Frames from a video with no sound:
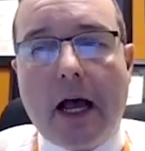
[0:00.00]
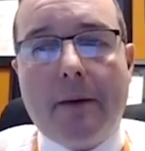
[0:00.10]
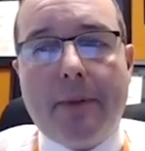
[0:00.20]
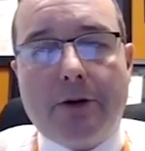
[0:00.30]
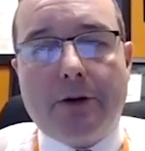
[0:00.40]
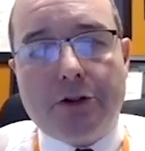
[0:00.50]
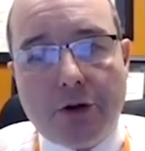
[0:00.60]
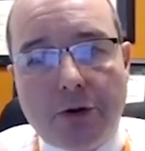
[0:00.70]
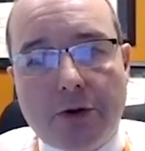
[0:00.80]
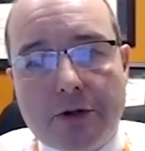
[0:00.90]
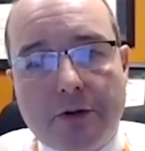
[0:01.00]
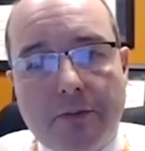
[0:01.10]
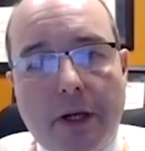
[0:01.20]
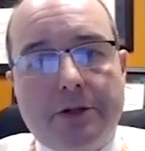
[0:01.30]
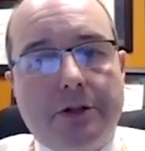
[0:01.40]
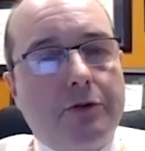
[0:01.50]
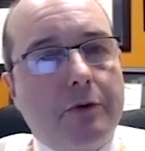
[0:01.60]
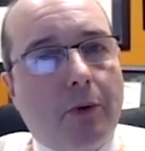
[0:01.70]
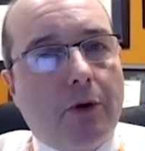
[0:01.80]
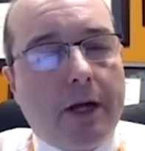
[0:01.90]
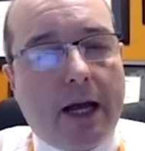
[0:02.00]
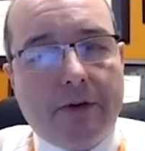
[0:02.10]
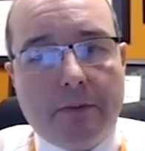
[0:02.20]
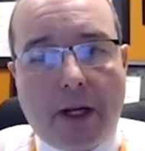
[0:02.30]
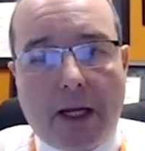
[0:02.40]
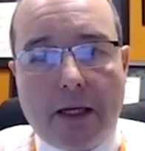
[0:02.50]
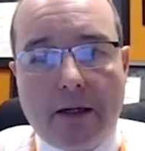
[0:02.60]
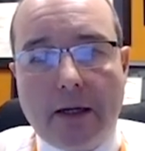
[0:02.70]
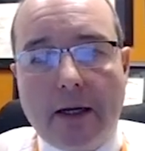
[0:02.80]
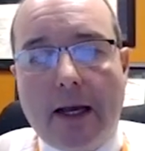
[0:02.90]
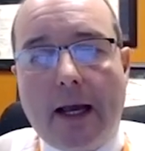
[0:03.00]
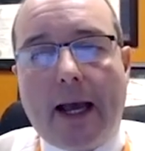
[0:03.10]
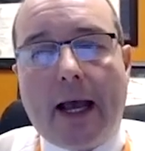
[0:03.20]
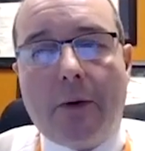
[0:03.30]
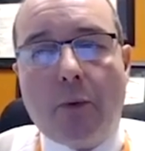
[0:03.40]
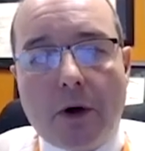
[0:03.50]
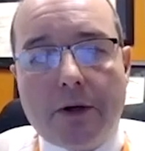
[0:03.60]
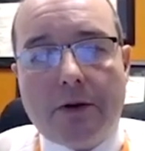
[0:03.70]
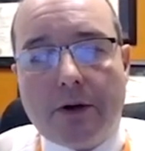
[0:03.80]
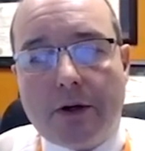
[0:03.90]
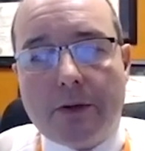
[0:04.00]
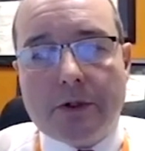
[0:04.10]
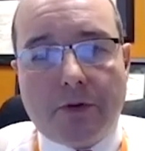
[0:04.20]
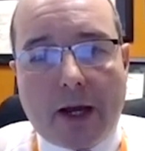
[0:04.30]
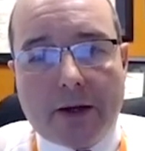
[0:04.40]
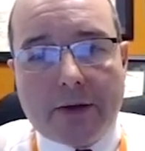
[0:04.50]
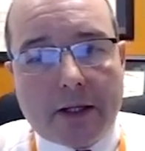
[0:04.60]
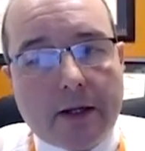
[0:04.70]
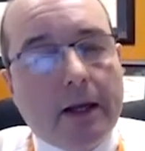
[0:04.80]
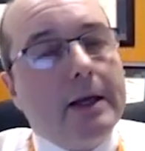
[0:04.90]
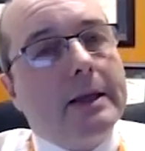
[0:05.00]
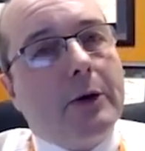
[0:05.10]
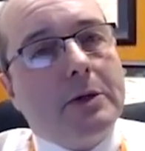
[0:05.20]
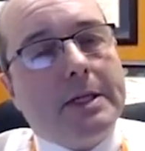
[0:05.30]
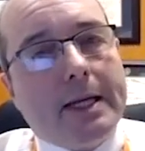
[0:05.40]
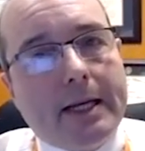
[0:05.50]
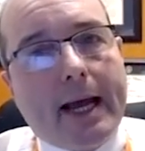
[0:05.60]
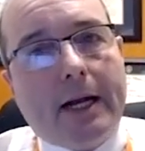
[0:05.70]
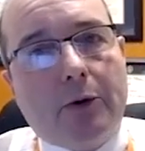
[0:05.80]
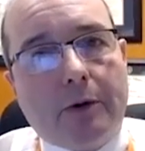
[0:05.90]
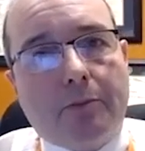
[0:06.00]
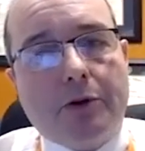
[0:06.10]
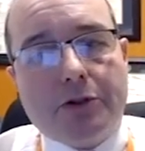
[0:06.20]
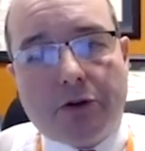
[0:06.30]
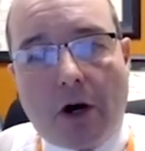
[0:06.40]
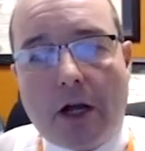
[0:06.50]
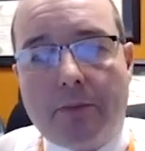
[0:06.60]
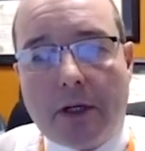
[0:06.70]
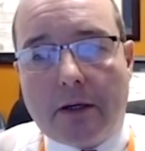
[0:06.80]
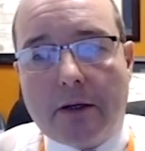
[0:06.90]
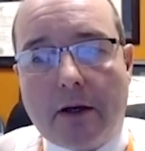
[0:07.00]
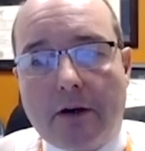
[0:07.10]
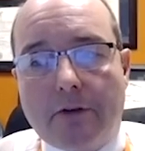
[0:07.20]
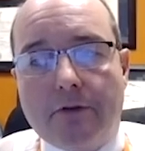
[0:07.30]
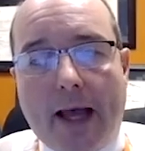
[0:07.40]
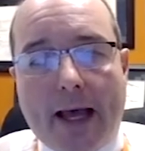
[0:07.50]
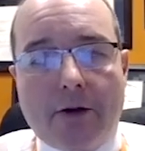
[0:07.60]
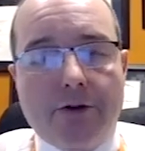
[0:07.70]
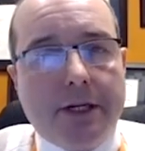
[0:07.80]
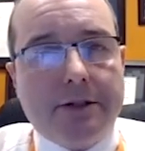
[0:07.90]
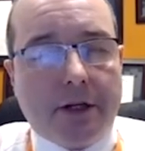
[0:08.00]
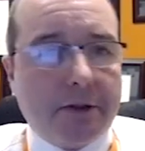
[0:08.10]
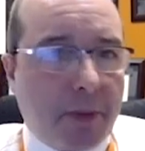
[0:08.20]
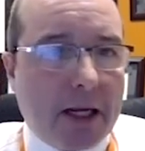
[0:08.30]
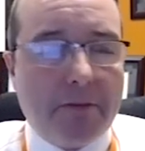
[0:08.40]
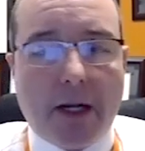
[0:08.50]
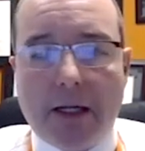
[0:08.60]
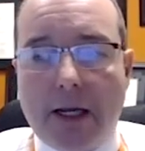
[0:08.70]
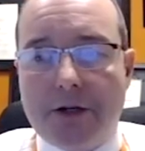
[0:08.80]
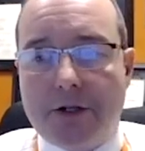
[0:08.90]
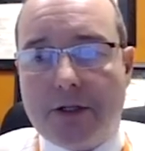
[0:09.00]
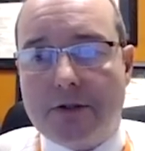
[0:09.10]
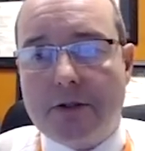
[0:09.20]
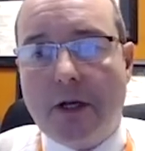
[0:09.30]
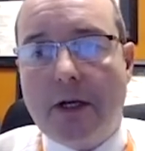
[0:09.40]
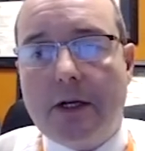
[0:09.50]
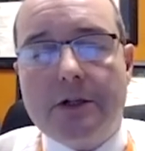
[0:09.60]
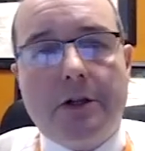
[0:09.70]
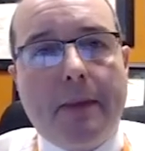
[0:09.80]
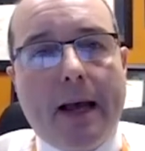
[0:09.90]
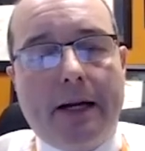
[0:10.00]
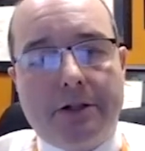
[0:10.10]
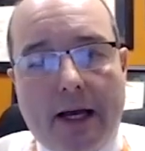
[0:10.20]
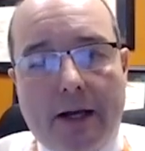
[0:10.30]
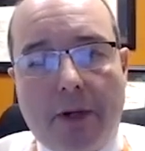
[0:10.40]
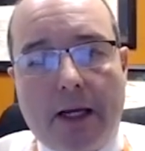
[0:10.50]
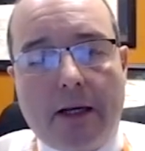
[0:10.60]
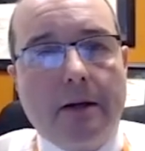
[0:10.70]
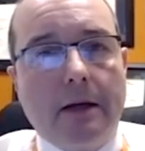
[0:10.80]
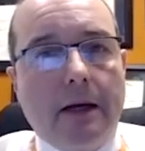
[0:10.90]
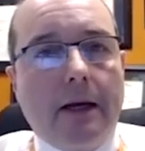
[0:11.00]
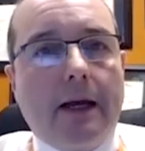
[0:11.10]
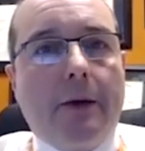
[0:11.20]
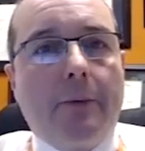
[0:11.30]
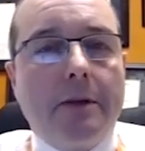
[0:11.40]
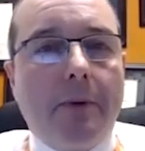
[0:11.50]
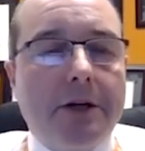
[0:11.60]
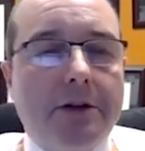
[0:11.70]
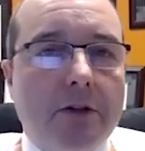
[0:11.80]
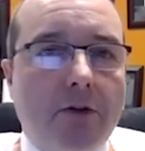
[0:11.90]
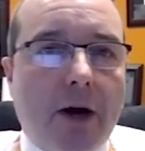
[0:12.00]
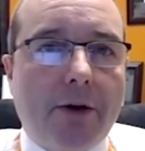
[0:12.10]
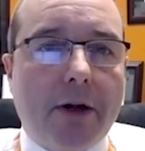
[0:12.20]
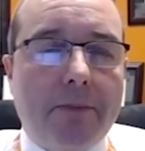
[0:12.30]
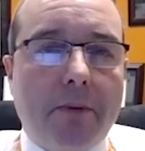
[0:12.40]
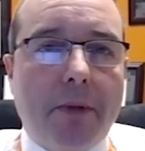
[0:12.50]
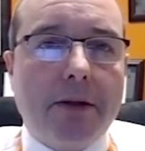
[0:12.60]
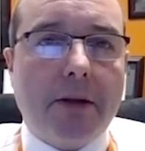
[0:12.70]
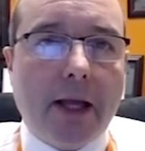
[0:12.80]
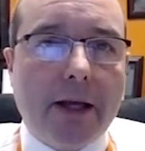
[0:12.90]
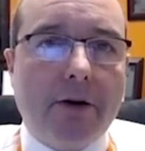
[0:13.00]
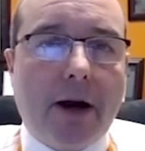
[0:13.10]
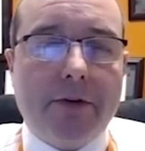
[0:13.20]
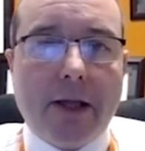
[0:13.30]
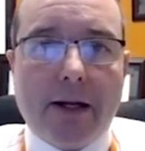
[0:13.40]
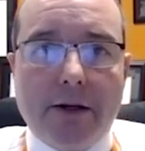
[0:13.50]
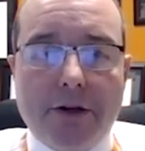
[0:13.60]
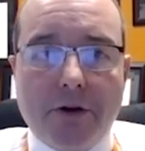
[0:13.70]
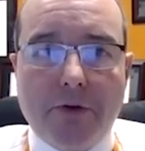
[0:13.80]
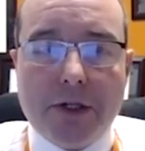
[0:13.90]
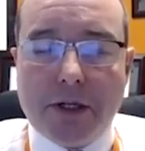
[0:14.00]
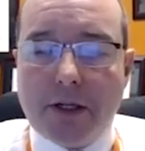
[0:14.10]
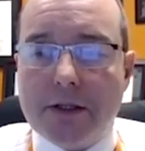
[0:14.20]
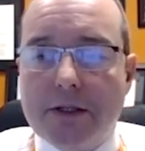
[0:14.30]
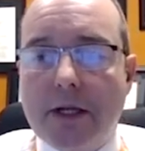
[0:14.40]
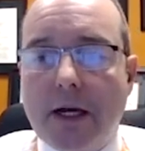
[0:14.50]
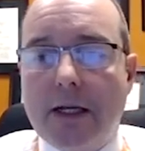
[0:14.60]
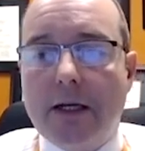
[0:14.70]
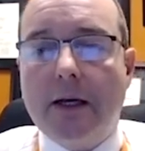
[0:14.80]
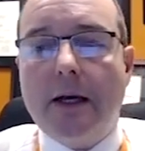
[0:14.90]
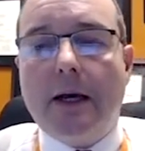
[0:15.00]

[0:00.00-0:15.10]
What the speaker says: about two-thirds of patients reported having pain, and one-third it was found that there was inadequate prescribing of analgesics, pain medications, to manage that pain. And when the patients followed up a month later after that initial visit in the study,